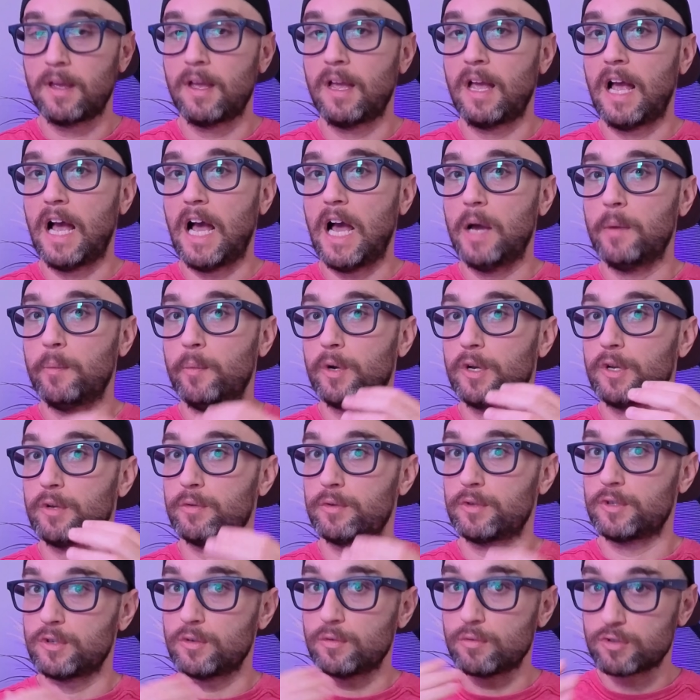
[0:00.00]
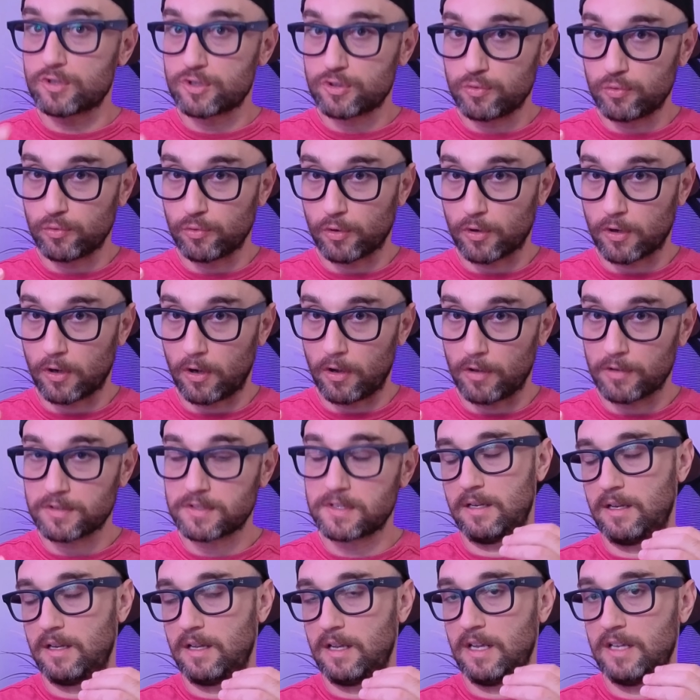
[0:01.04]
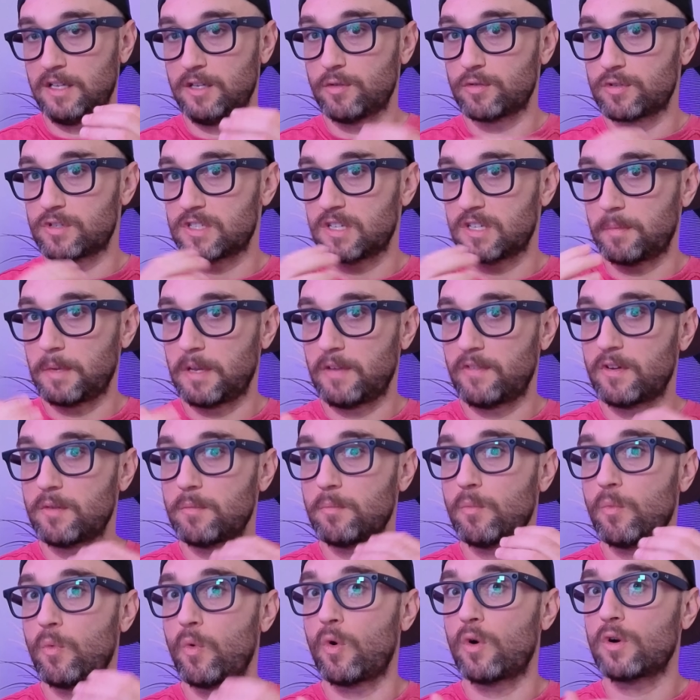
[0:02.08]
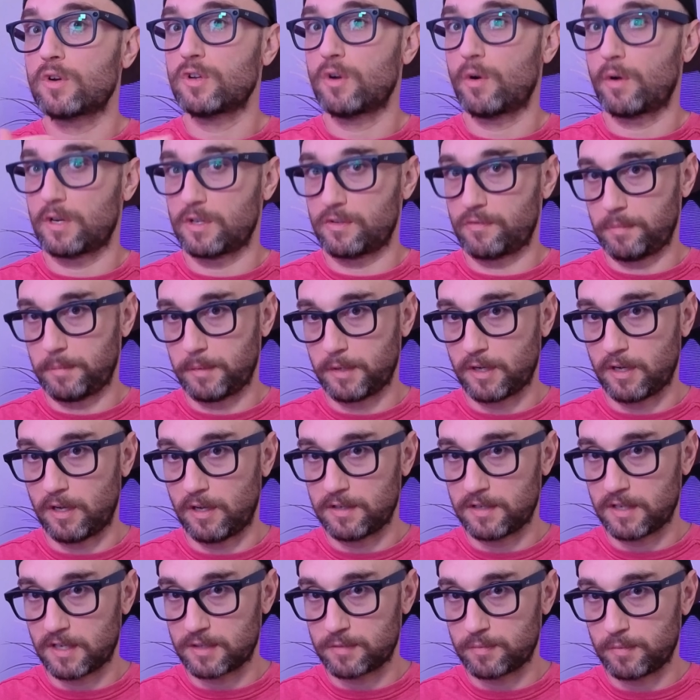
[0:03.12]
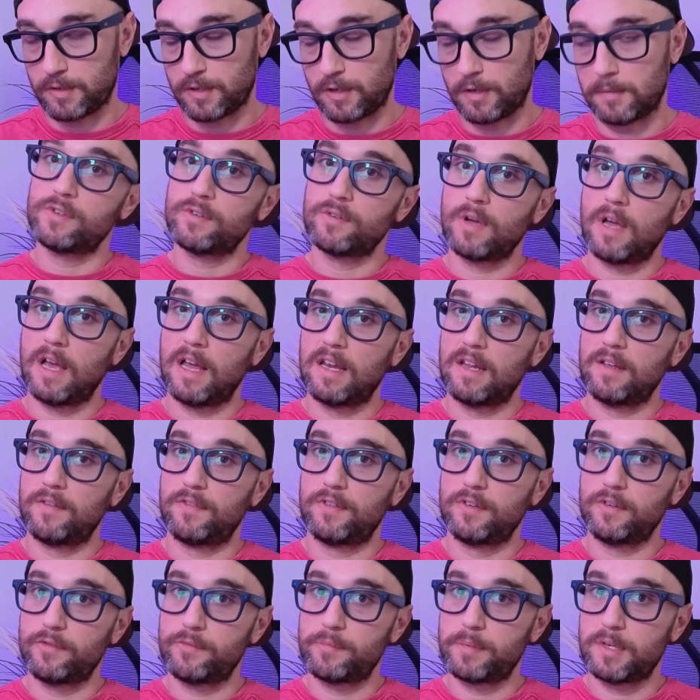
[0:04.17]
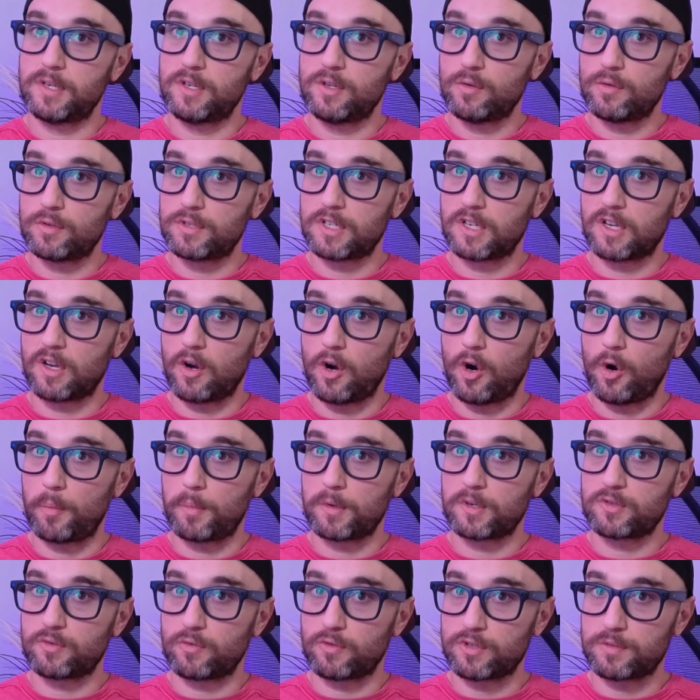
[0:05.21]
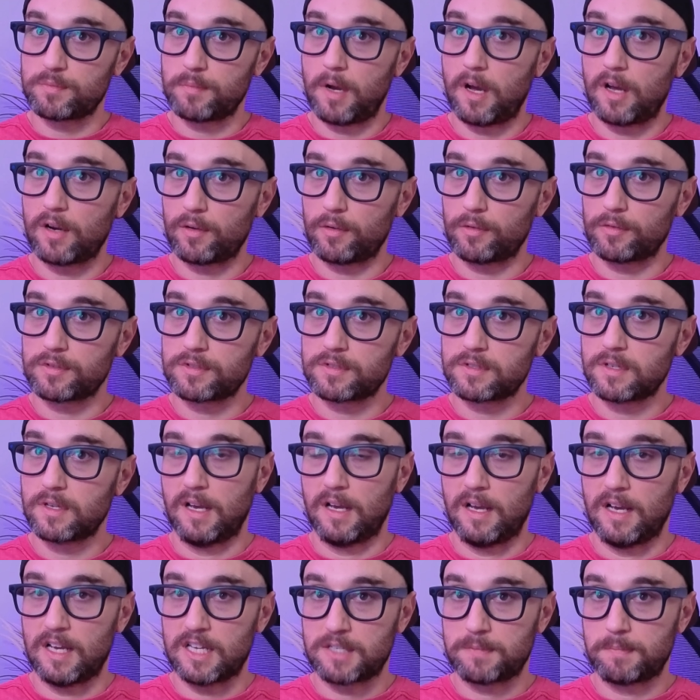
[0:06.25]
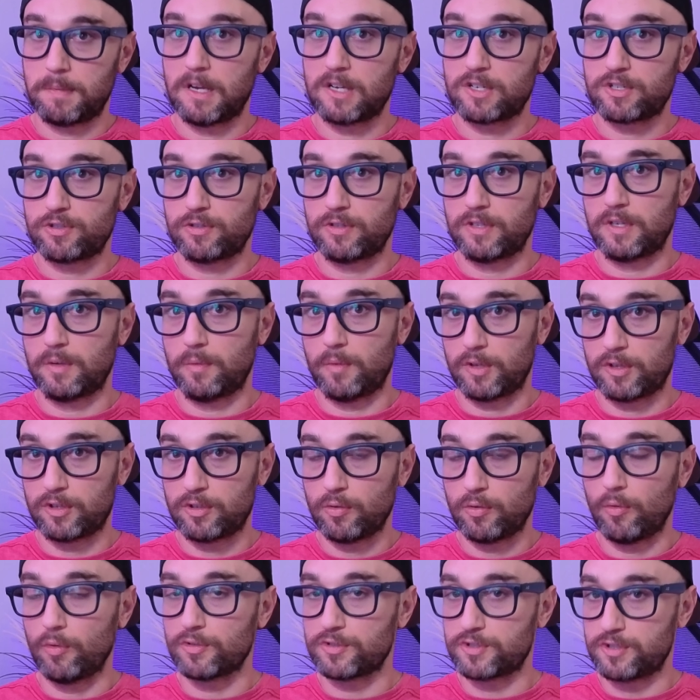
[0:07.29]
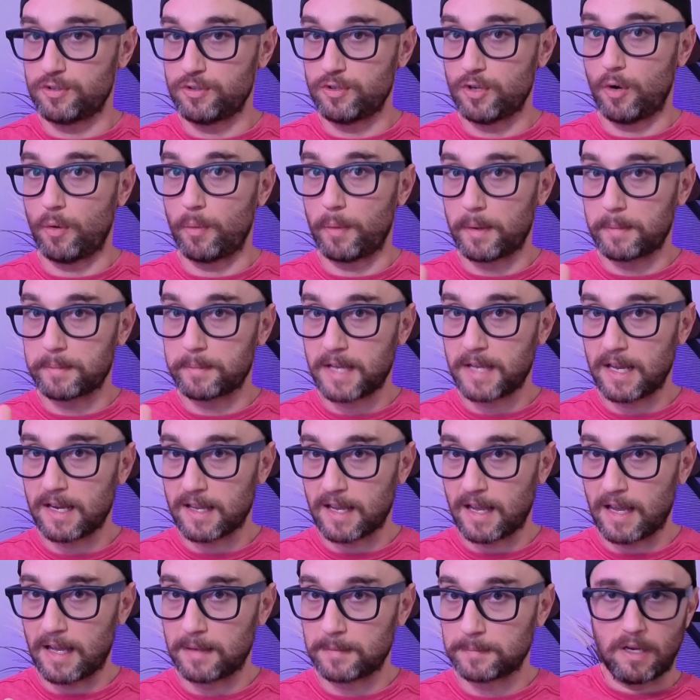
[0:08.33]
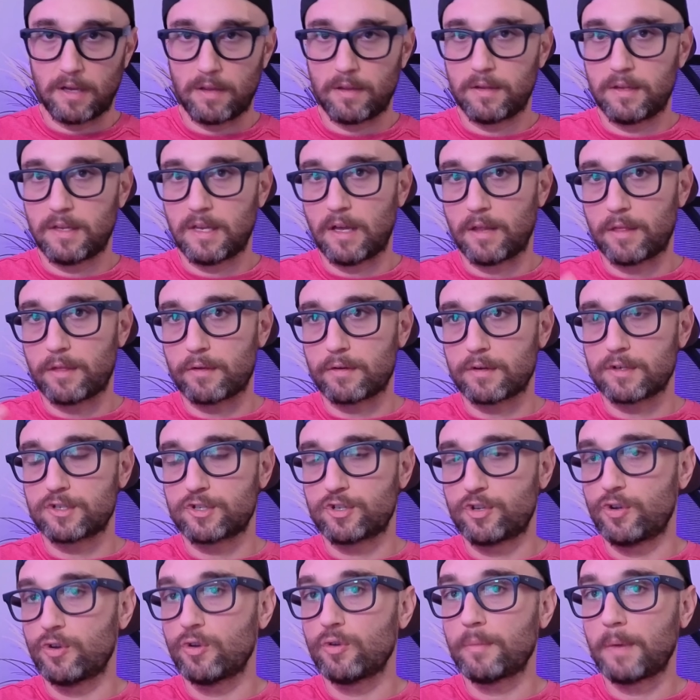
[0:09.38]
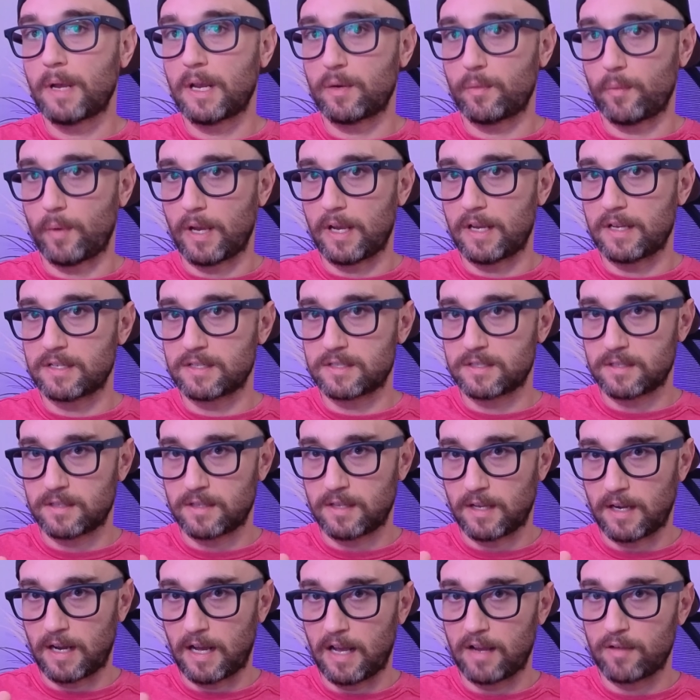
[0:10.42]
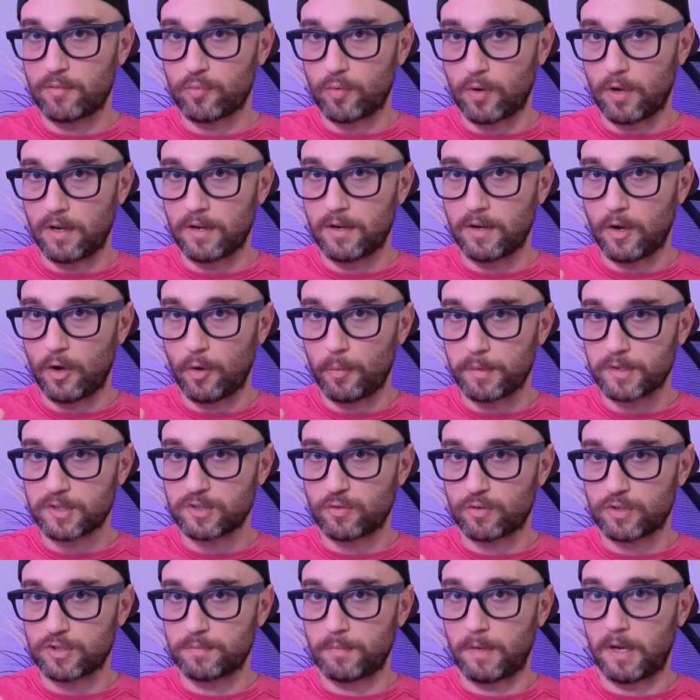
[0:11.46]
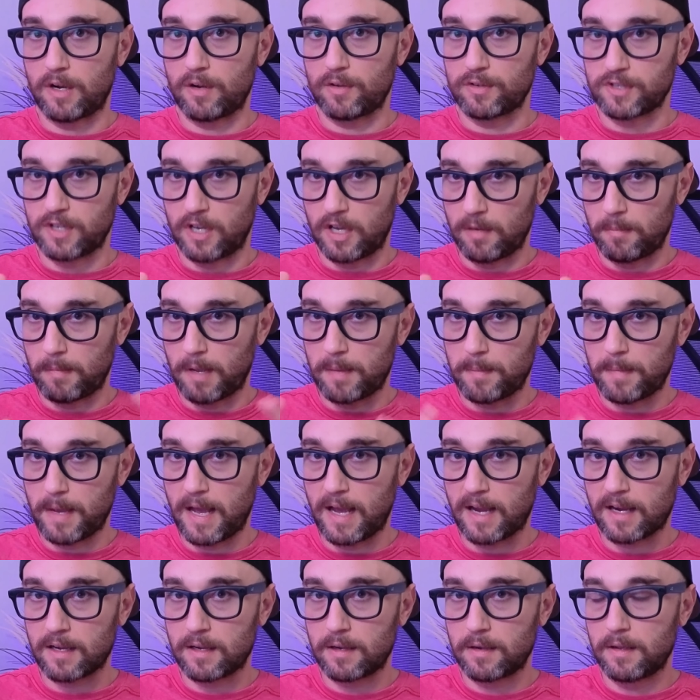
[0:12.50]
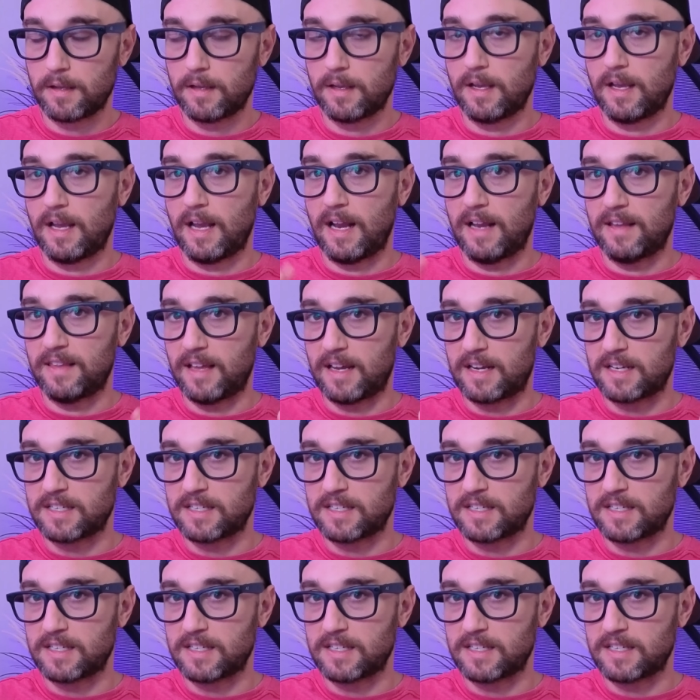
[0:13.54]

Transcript: And when you use tool calls, it uses up even more tokens from your context window. And if you've been using open source models, especially with tools, you know what I'm getting at. Now, there are two main ways that I run open source models on my Mac, and that is